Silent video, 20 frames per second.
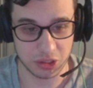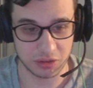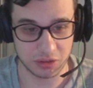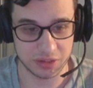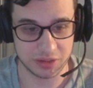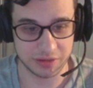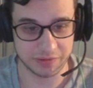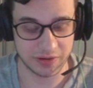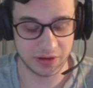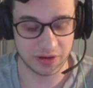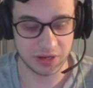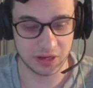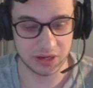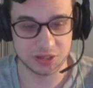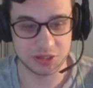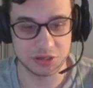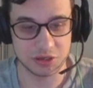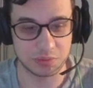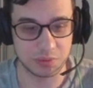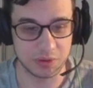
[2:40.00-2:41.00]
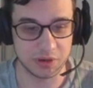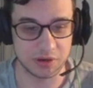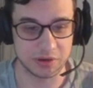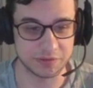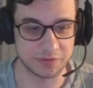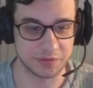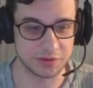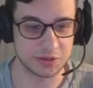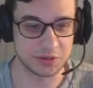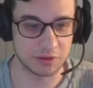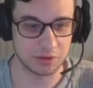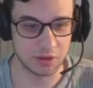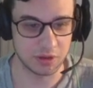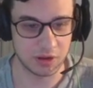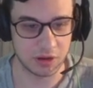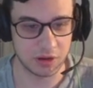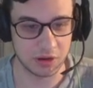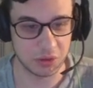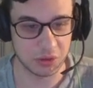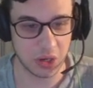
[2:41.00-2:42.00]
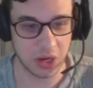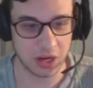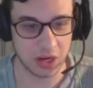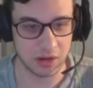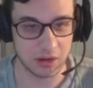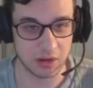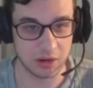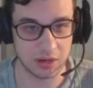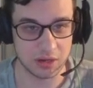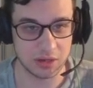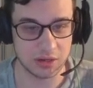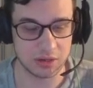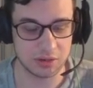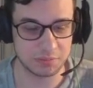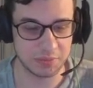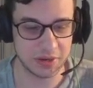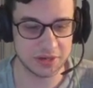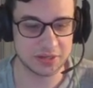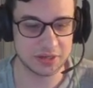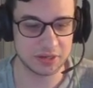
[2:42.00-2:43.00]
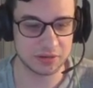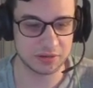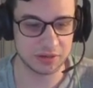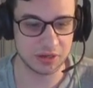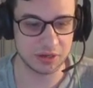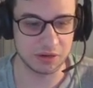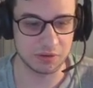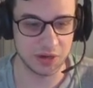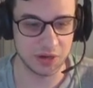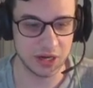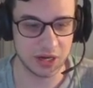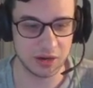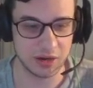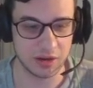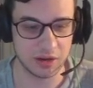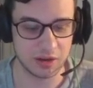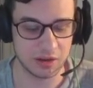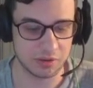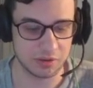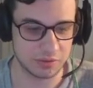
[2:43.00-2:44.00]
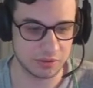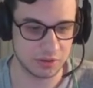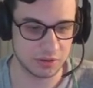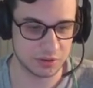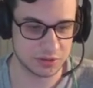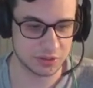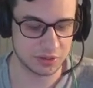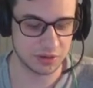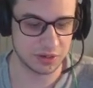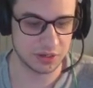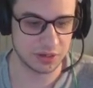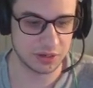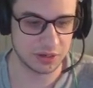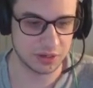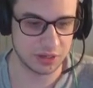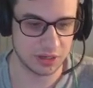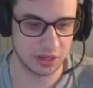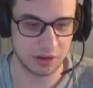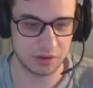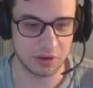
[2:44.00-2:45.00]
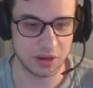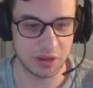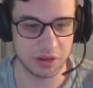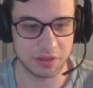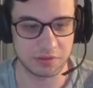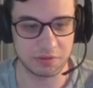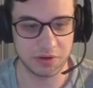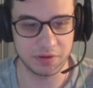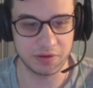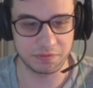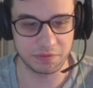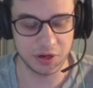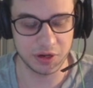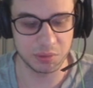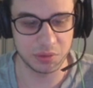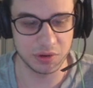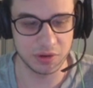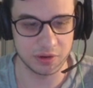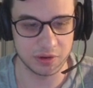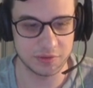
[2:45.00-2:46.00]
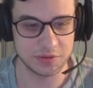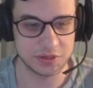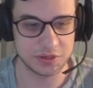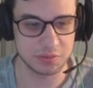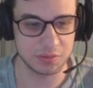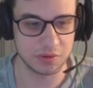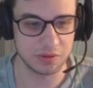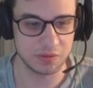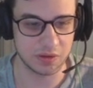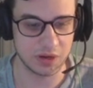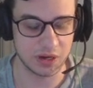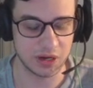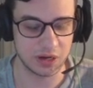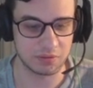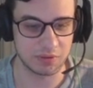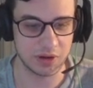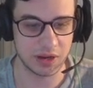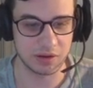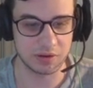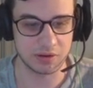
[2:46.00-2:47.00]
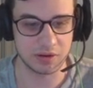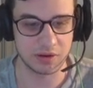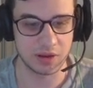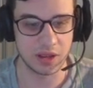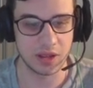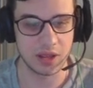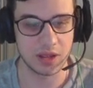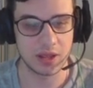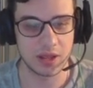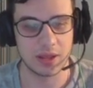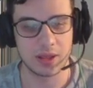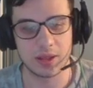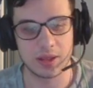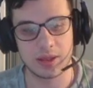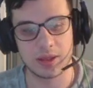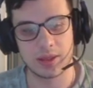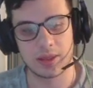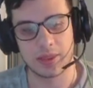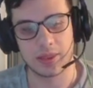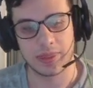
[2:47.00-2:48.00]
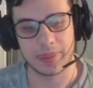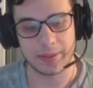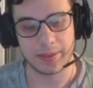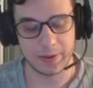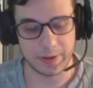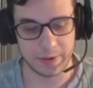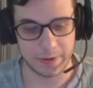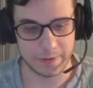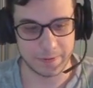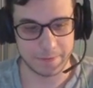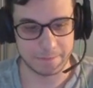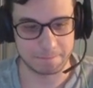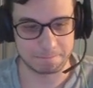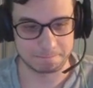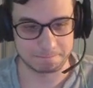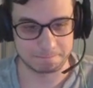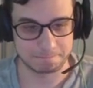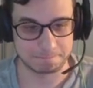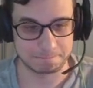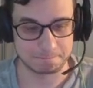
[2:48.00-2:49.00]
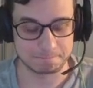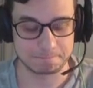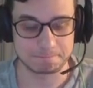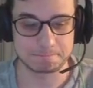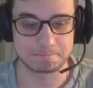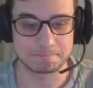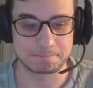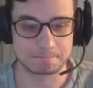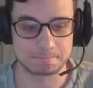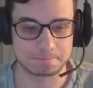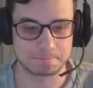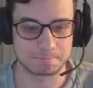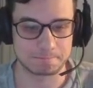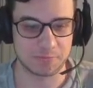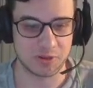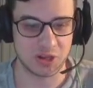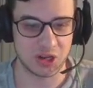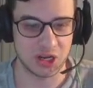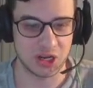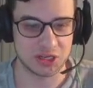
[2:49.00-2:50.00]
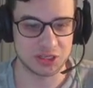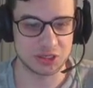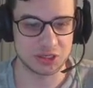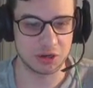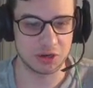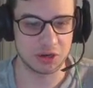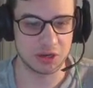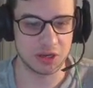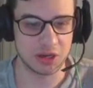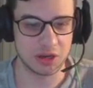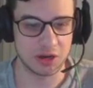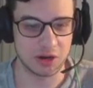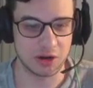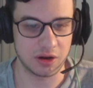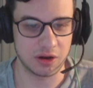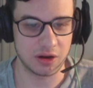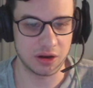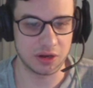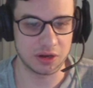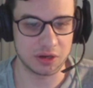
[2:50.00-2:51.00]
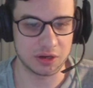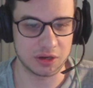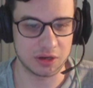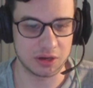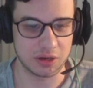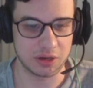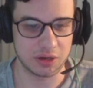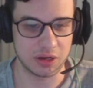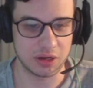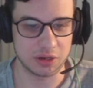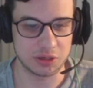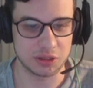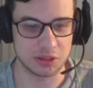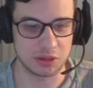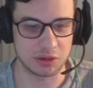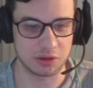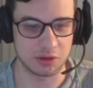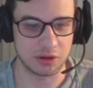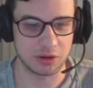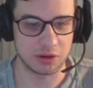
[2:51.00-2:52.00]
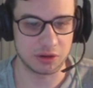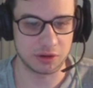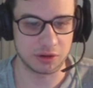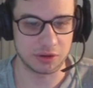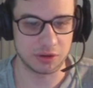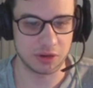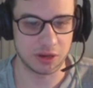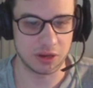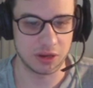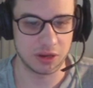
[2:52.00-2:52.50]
only defend against two players for so long, and basically Yellow had 3 free moves to move the knight around. The knight started here and took a long